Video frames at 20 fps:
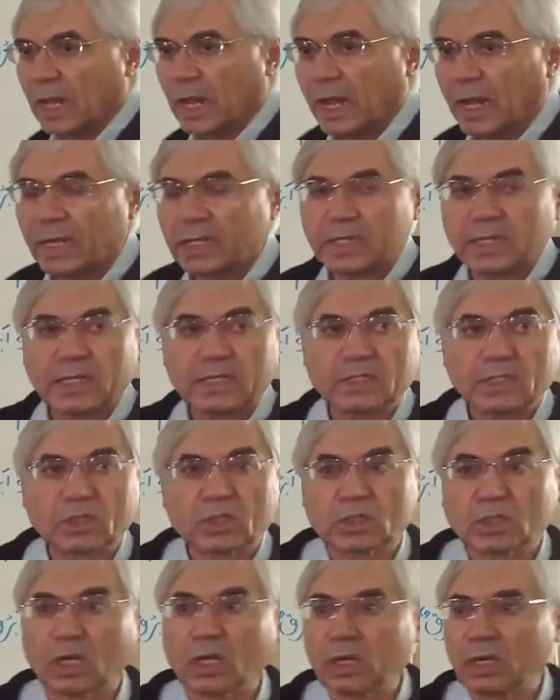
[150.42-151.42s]
and there is a
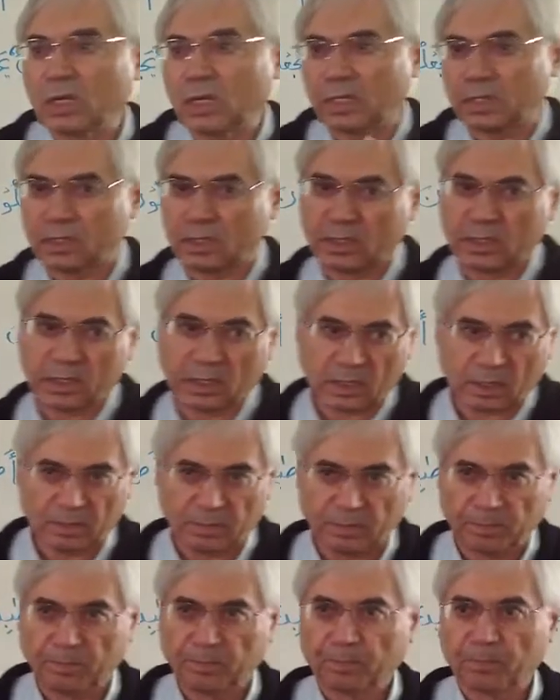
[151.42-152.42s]
thunder in there.
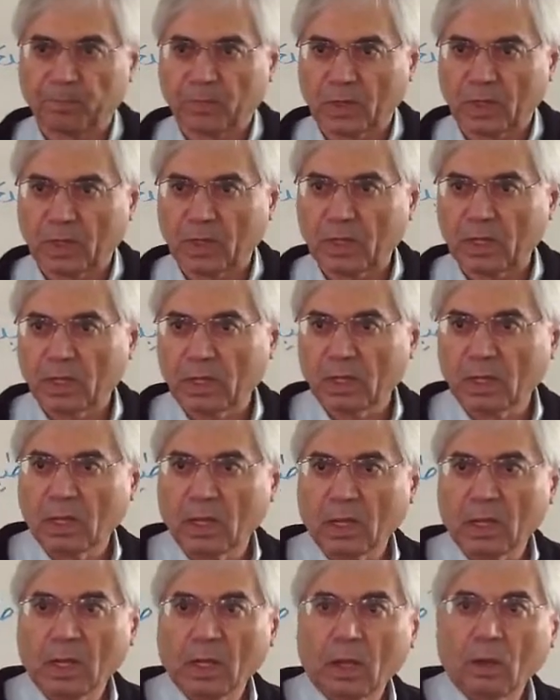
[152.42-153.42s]
Okay?
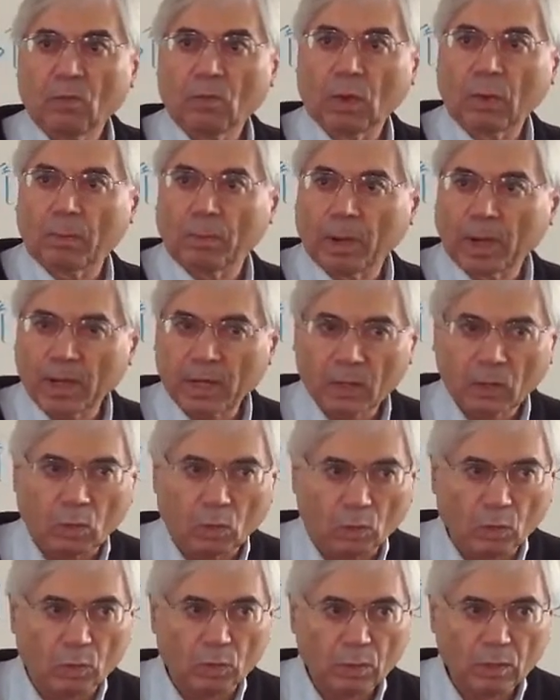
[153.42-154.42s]

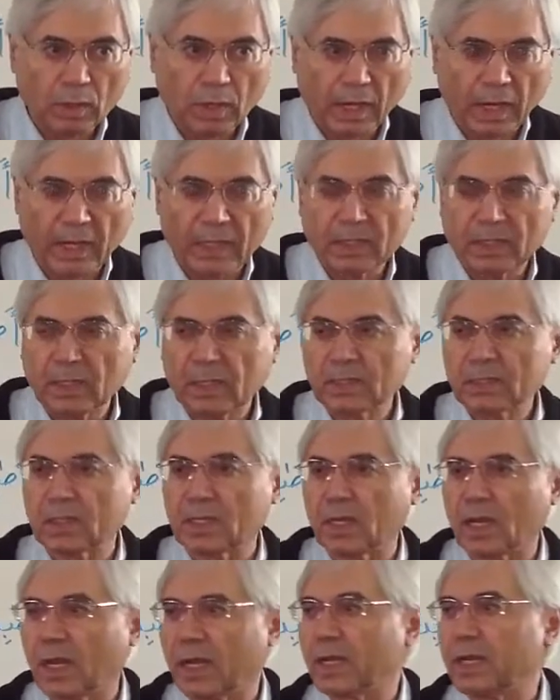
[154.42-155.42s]
Wabarakun, and there is
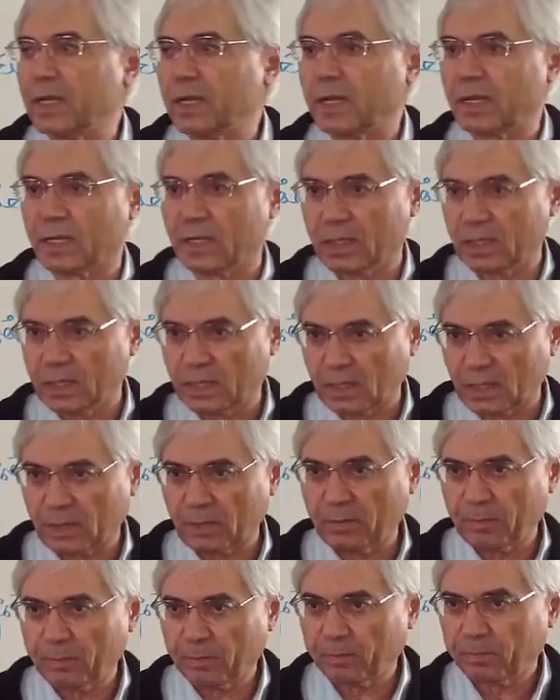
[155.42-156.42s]
lightning in there.
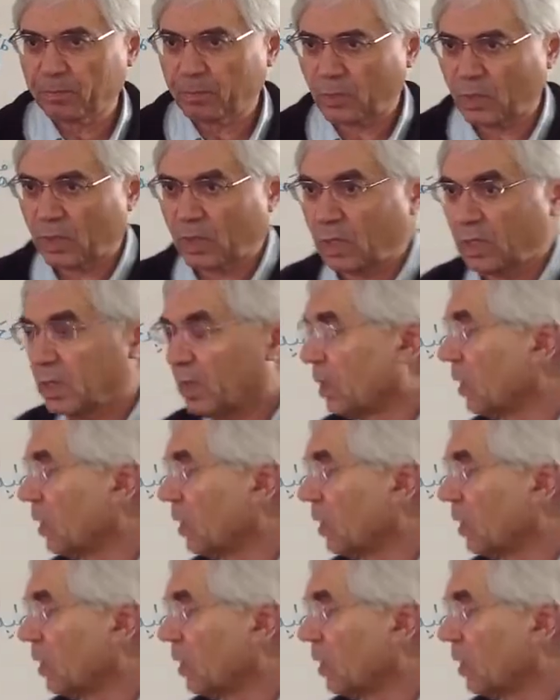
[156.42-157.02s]
Okay?